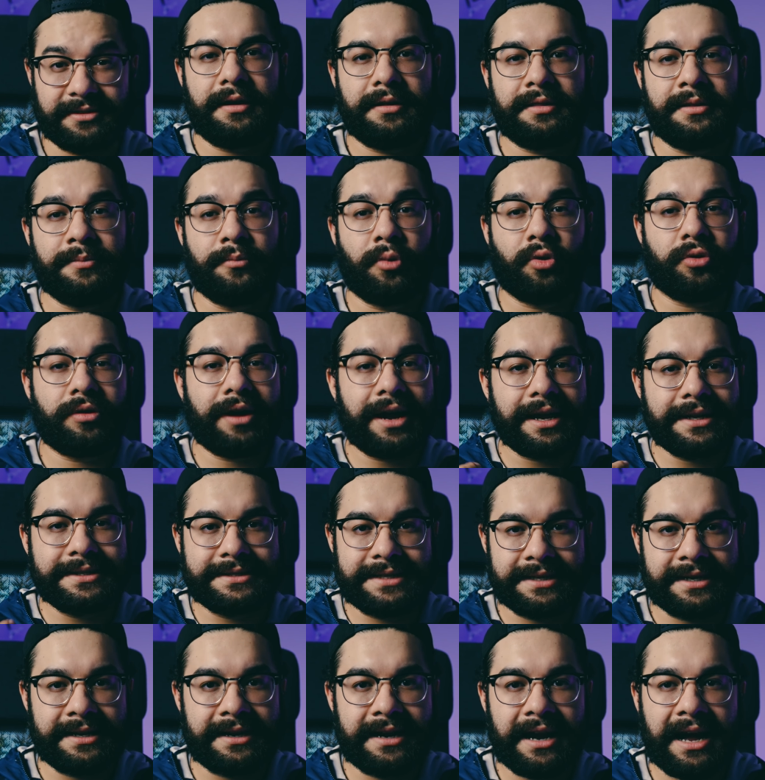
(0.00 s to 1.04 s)
The more I
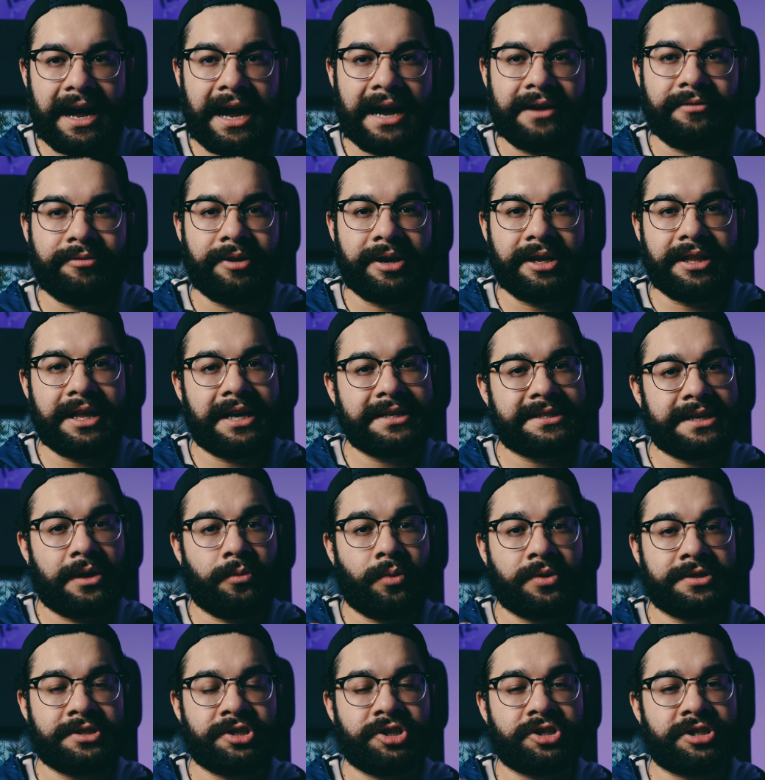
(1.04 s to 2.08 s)
did it, I realized I
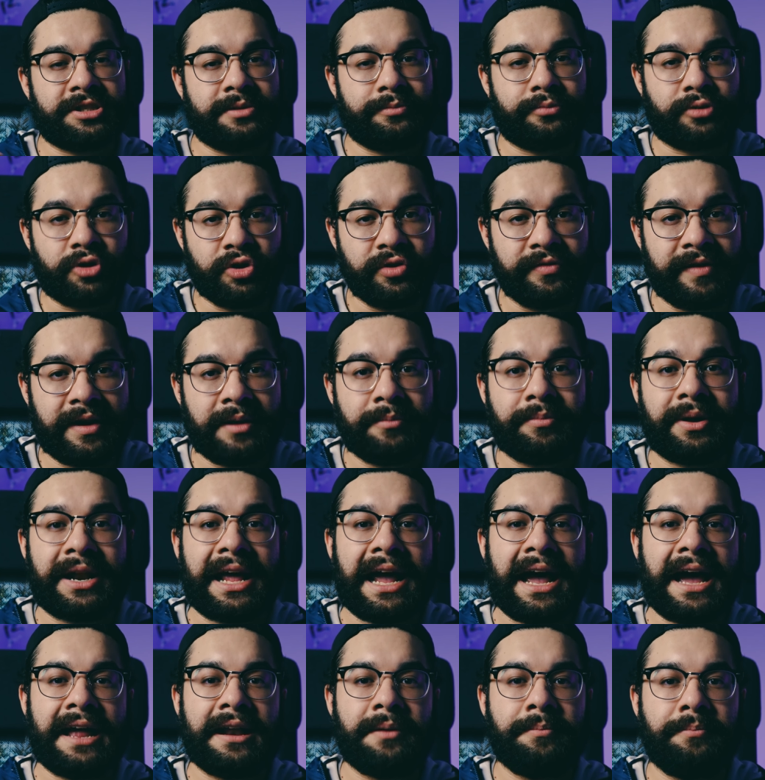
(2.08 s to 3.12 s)
wasn't just improving, but I
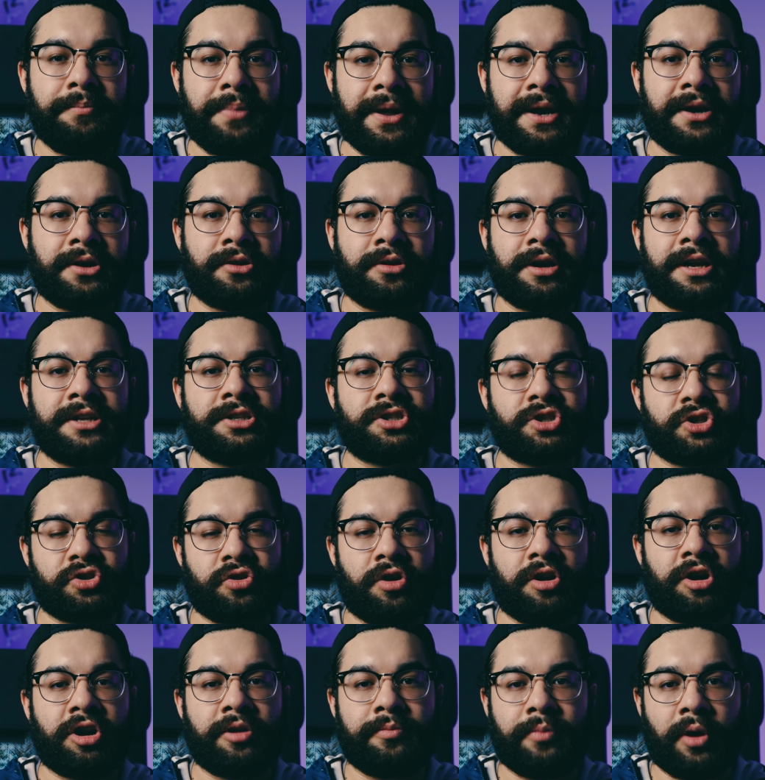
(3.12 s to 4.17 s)
had a bigger and
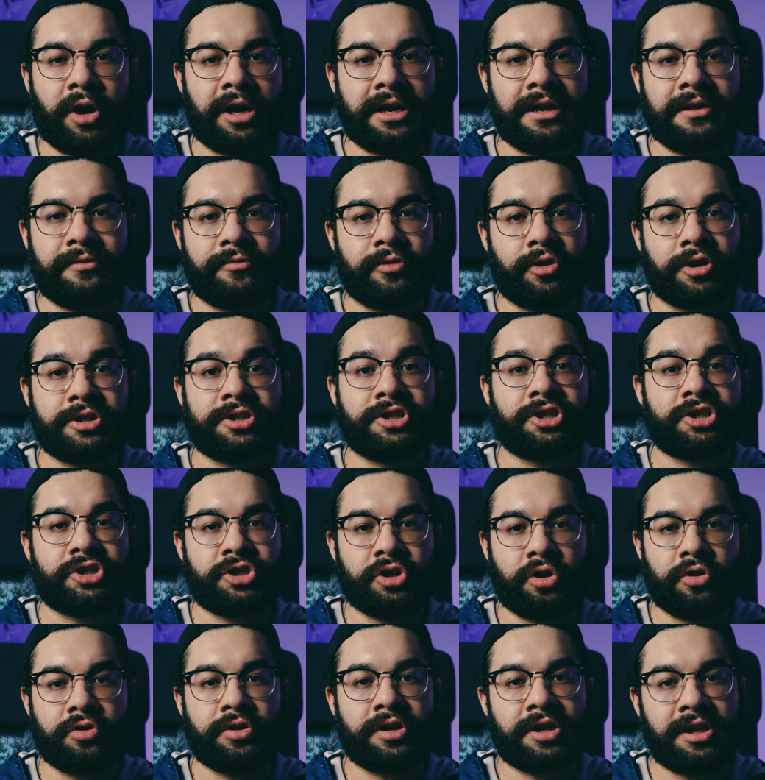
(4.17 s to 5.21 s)
stronger body of work to
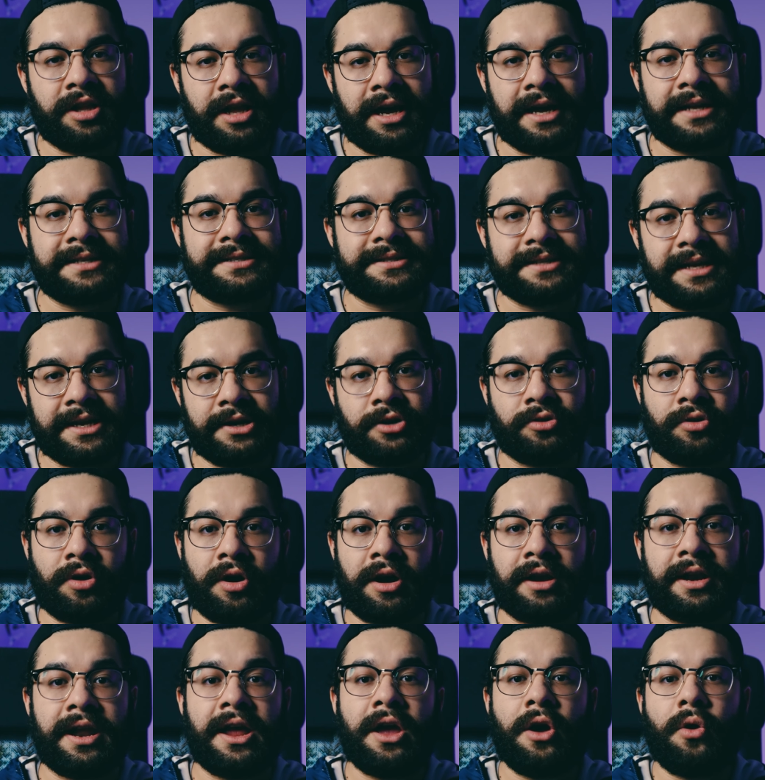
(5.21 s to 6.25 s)
show to clients later
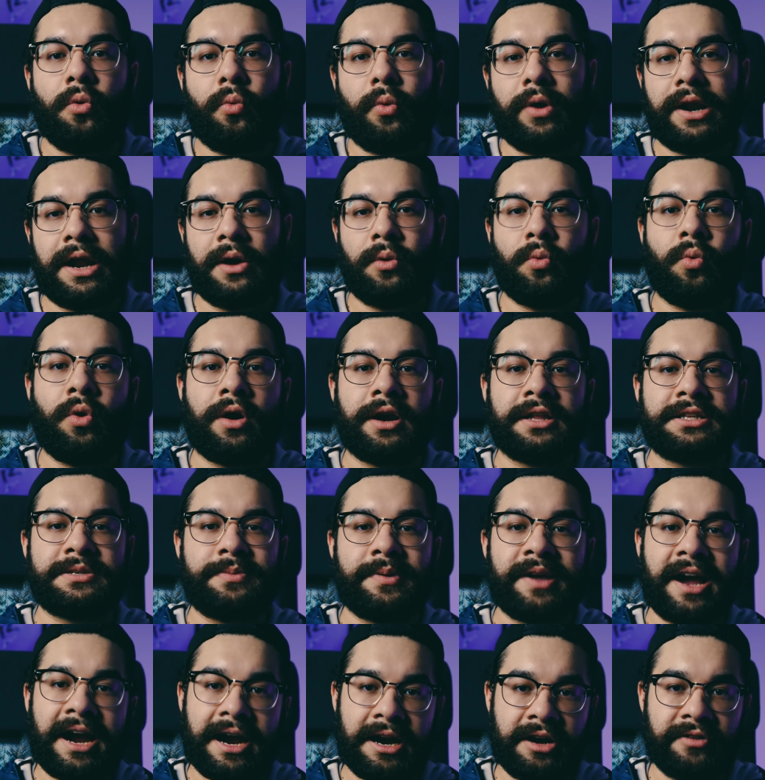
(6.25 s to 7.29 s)
on when I wanted to be
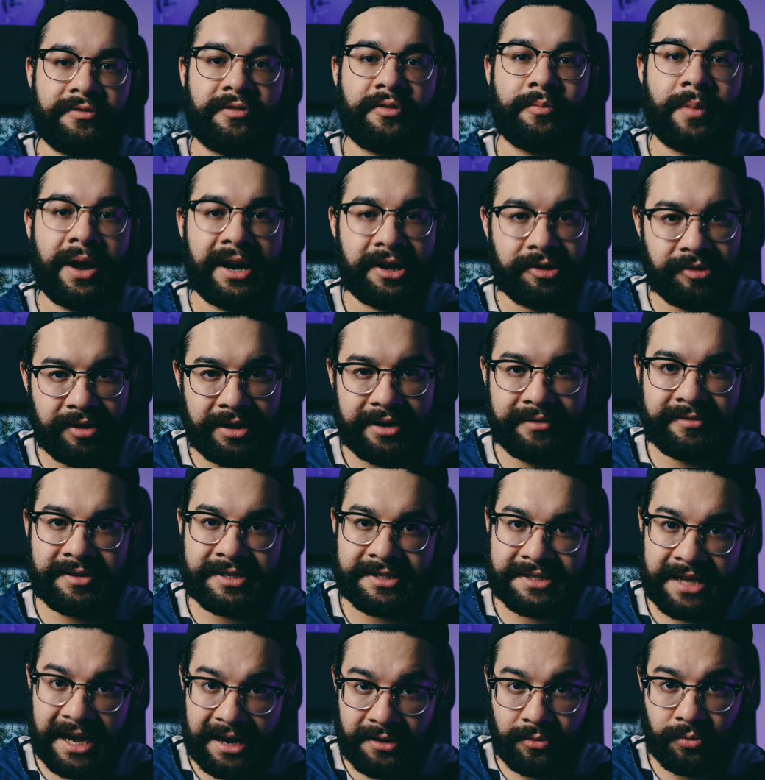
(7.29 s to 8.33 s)
hired for my creative
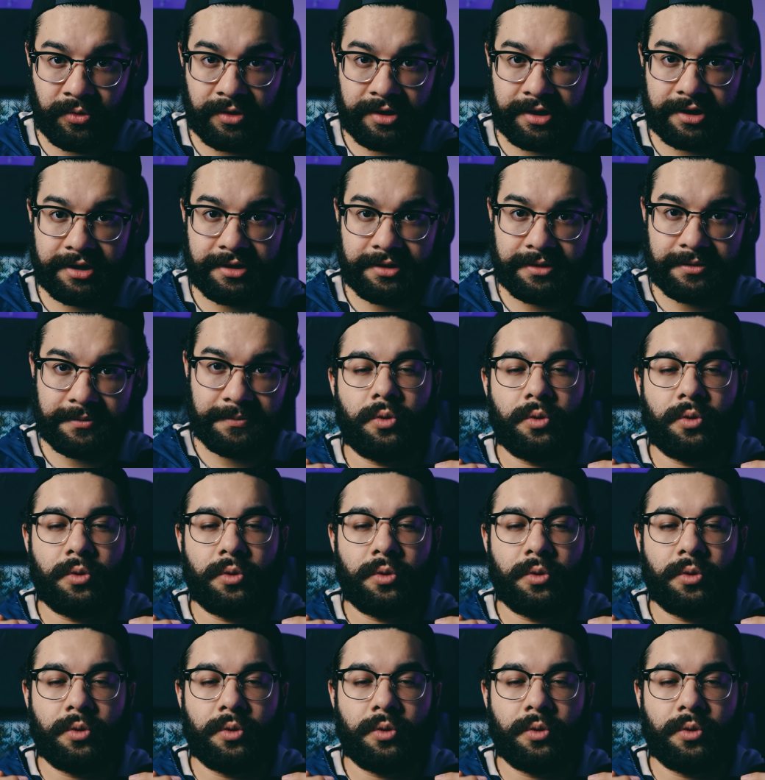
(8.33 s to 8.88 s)
design work.